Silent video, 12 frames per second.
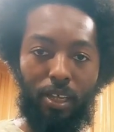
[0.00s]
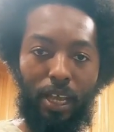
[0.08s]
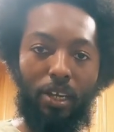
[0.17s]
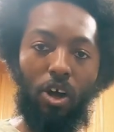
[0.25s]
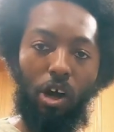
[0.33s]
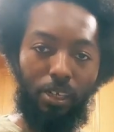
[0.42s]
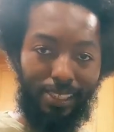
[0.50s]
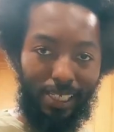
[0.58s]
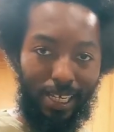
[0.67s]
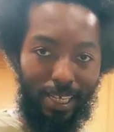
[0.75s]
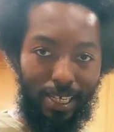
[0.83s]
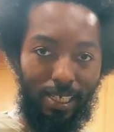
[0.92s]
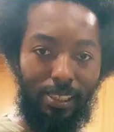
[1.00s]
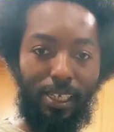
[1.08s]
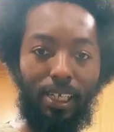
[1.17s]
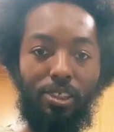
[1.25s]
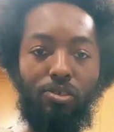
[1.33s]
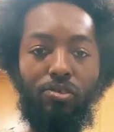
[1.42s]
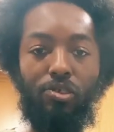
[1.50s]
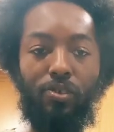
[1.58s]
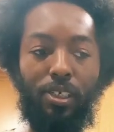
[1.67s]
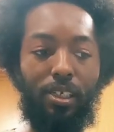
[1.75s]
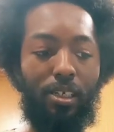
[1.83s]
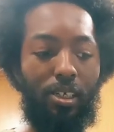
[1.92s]
And all the teas that you
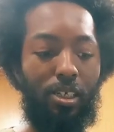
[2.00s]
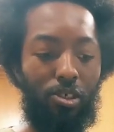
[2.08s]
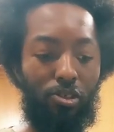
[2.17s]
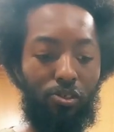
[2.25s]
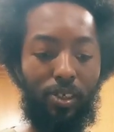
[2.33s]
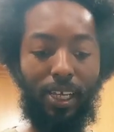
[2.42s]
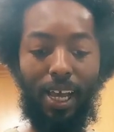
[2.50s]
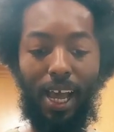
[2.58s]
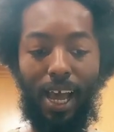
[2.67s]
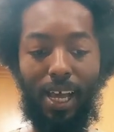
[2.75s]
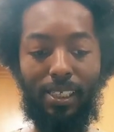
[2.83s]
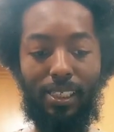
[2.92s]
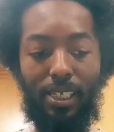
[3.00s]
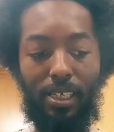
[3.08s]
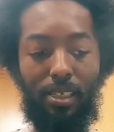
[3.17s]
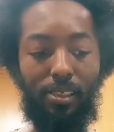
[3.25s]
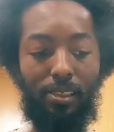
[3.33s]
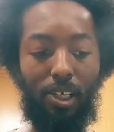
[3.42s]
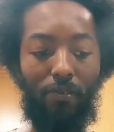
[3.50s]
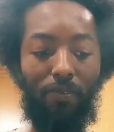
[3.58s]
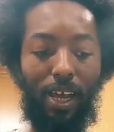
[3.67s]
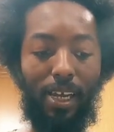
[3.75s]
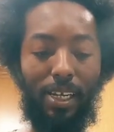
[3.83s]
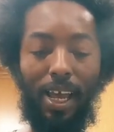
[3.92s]
drinking hot tea, stuff
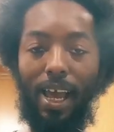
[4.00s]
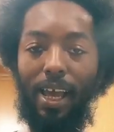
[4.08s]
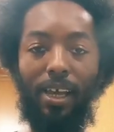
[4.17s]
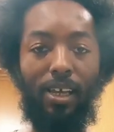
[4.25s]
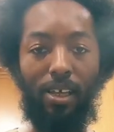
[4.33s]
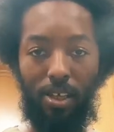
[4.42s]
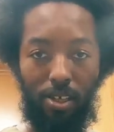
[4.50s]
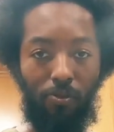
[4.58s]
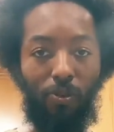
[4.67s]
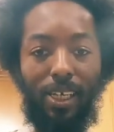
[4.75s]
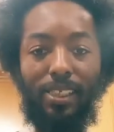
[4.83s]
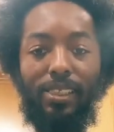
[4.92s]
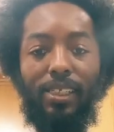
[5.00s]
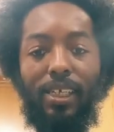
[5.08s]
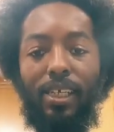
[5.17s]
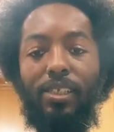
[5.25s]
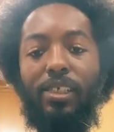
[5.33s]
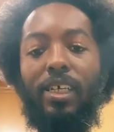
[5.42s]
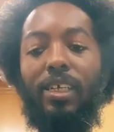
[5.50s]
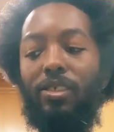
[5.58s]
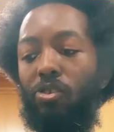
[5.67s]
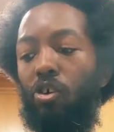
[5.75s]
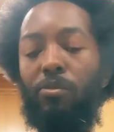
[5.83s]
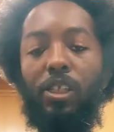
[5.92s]
like that. What is tea? Tea is
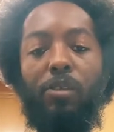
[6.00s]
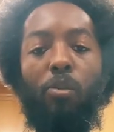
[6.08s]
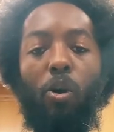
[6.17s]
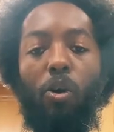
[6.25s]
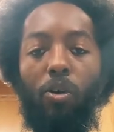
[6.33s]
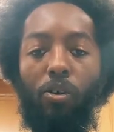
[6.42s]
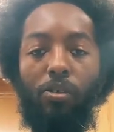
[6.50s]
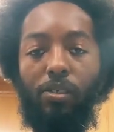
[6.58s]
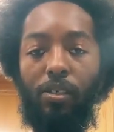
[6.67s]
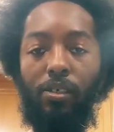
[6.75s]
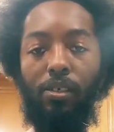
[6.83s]
normally boiled.